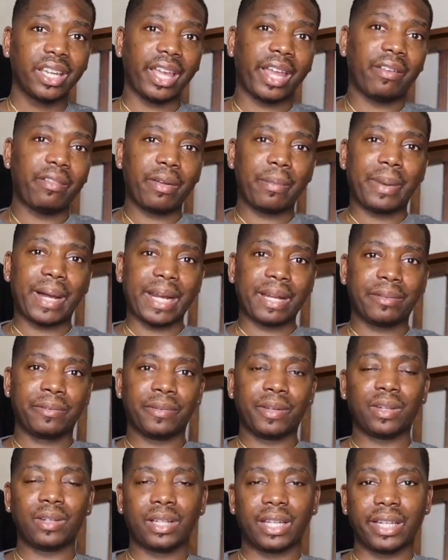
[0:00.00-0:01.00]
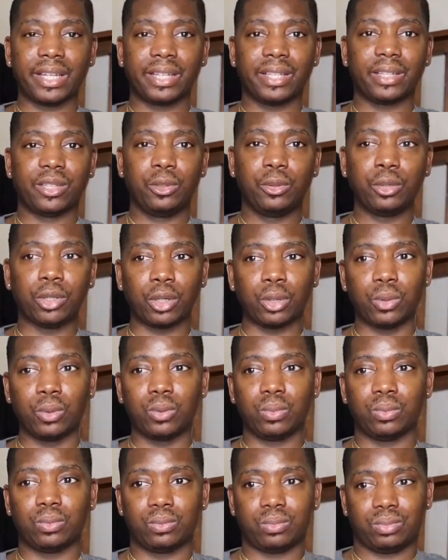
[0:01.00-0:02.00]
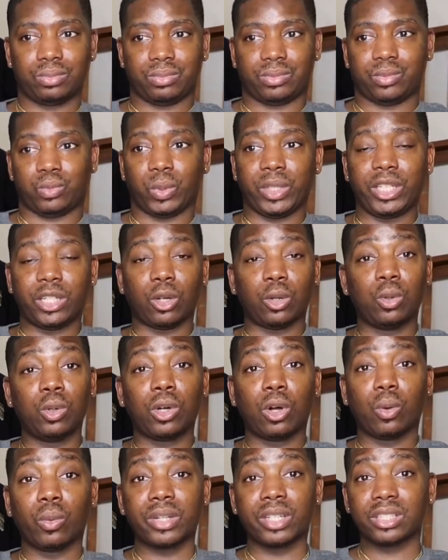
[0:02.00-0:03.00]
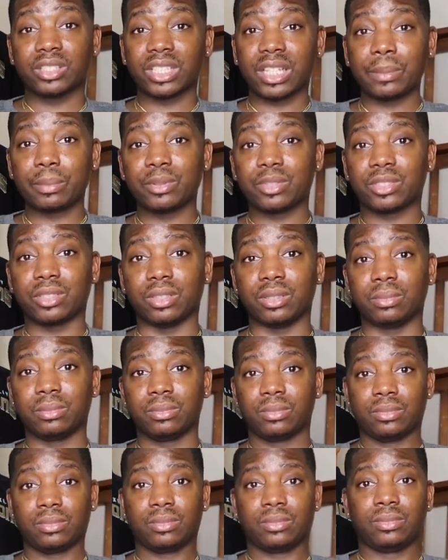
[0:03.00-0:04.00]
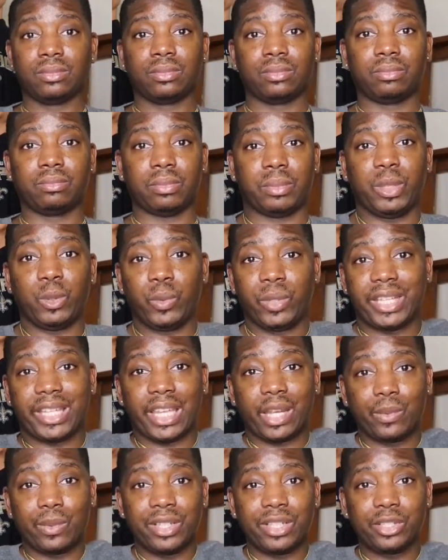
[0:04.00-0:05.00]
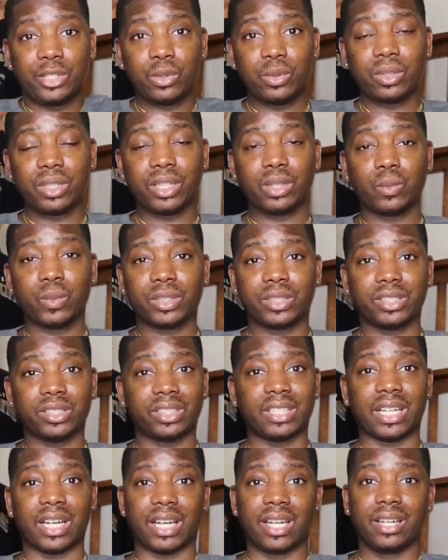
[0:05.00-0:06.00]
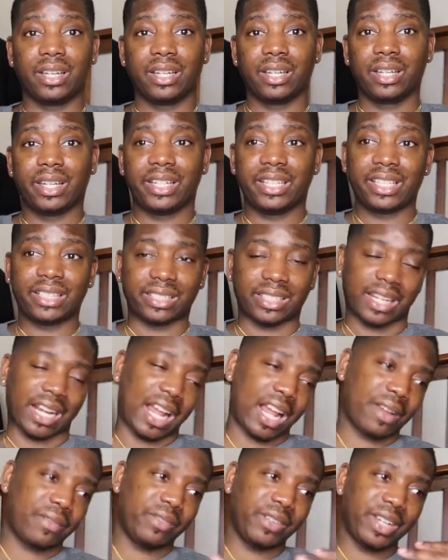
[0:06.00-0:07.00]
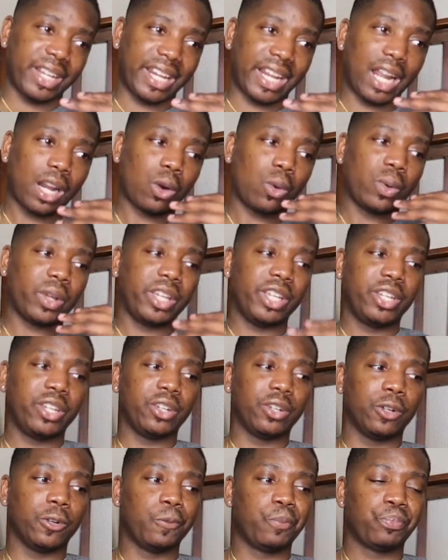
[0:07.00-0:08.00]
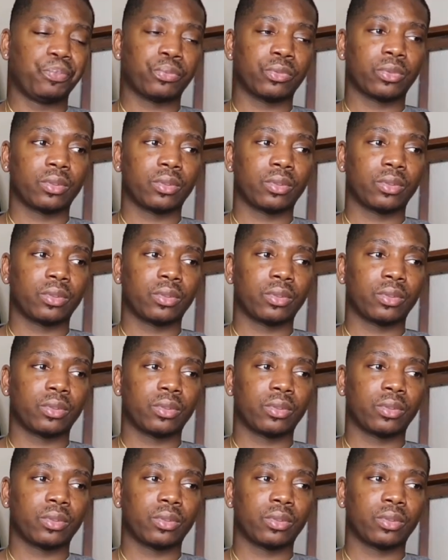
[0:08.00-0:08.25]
everybody felt like, you know, we know who's going to win a championship. I mean, we can't really do nothing with this guy. And I don't hear